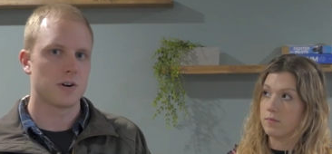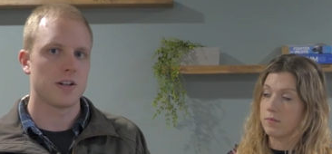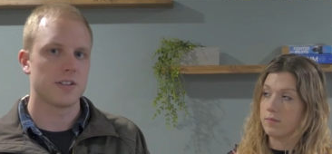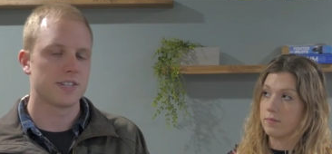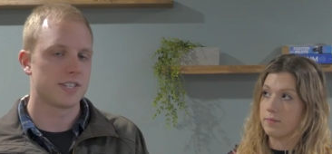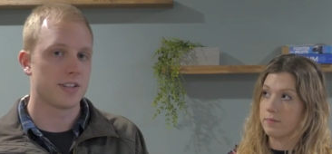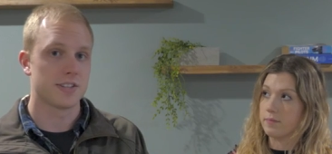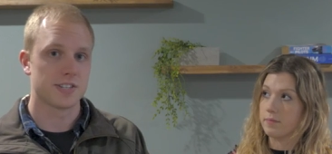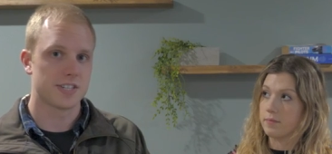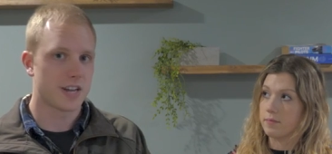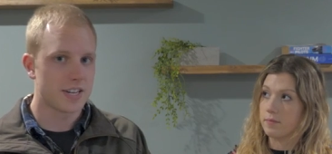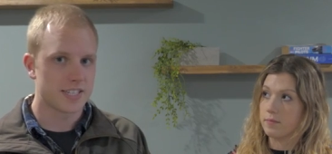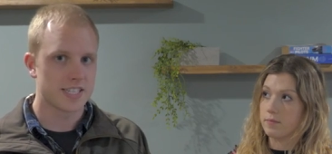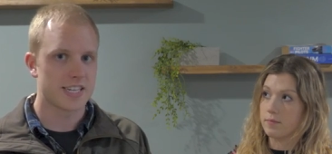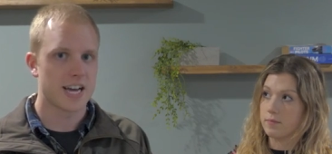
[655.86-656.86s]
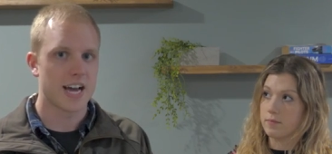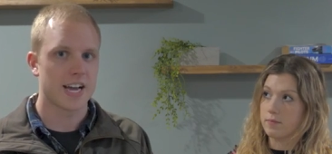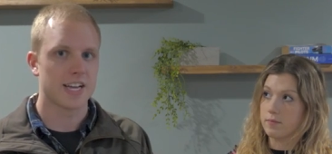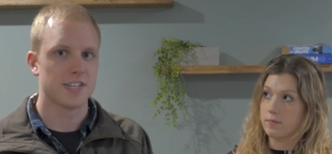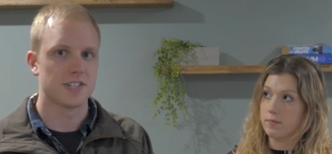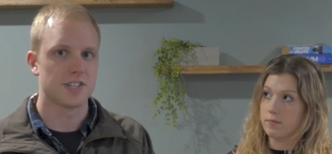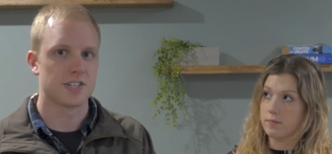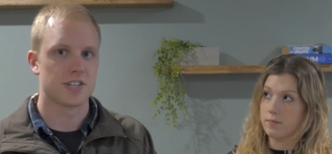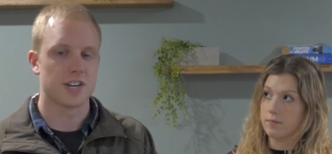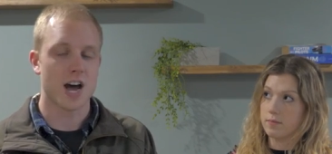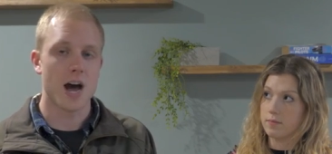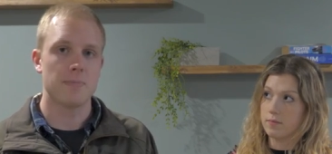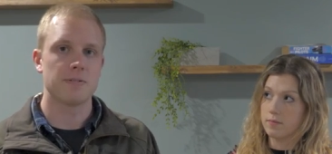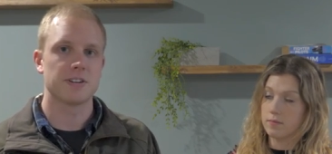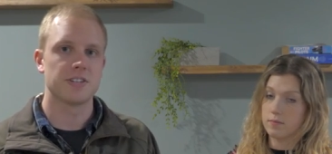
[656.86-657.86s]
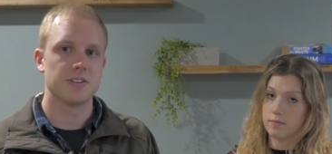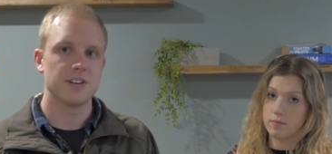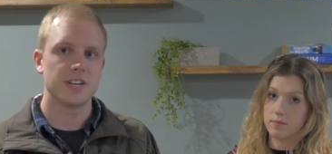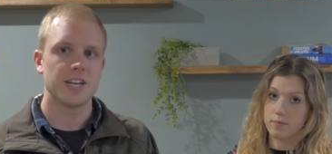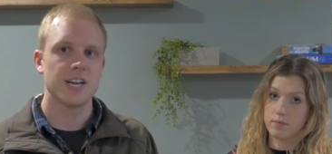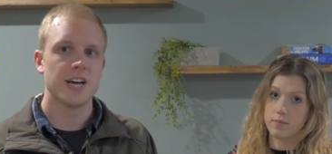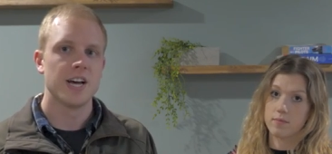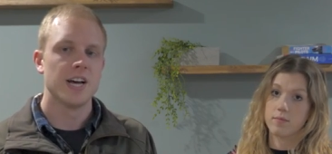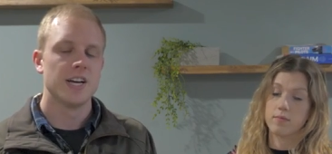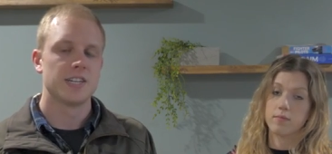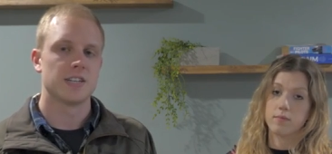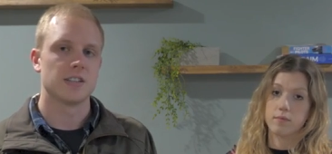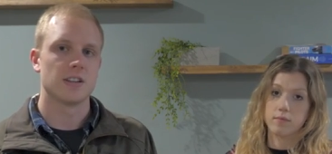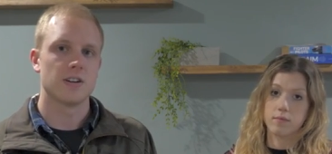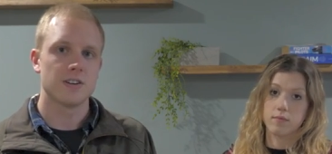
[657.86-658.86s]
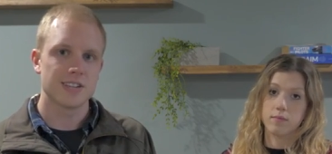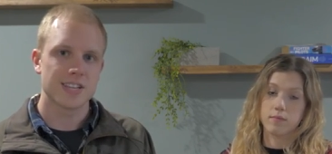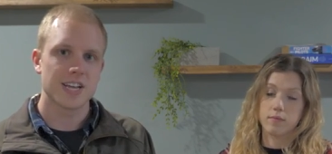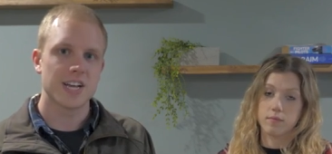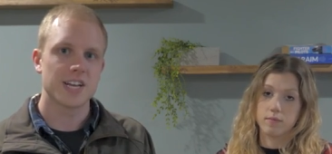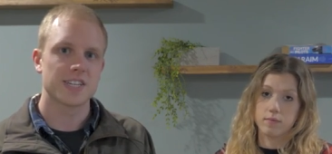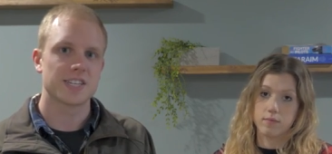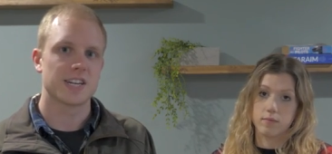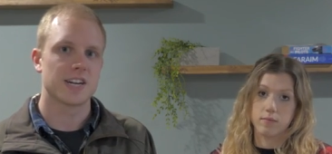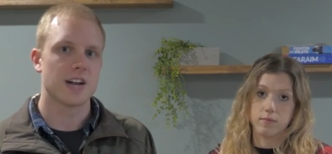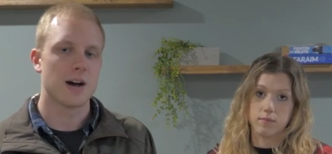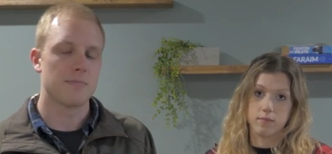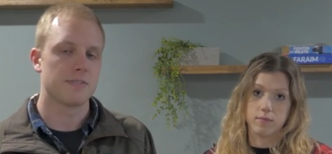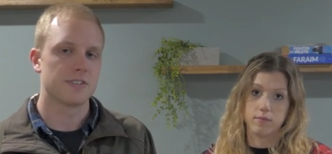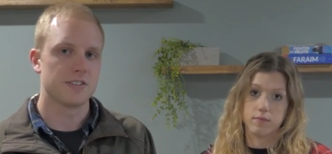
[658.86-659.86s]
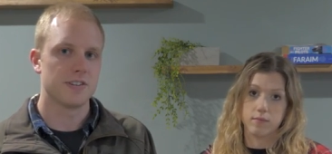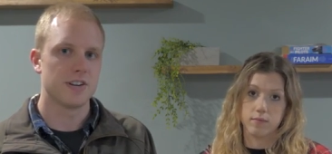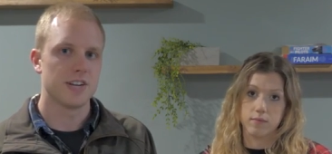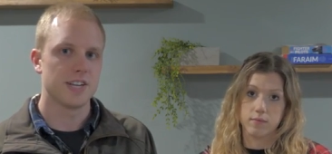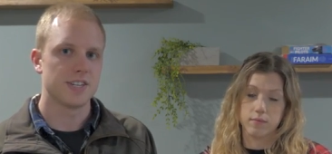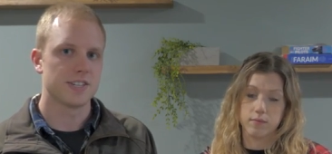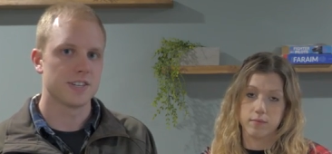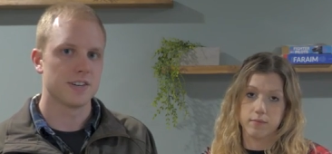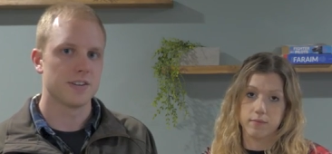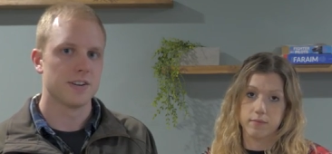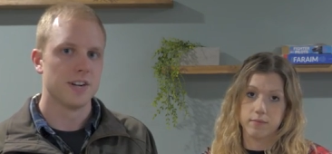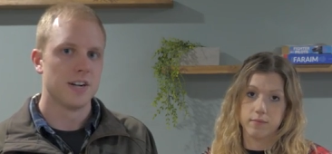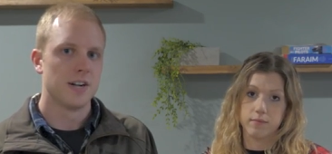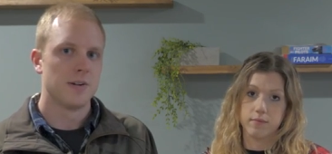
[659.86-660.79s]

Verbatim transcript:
Speaker 1: well as in the Stud Stack, is just an opportunity to learn things and an opportunity to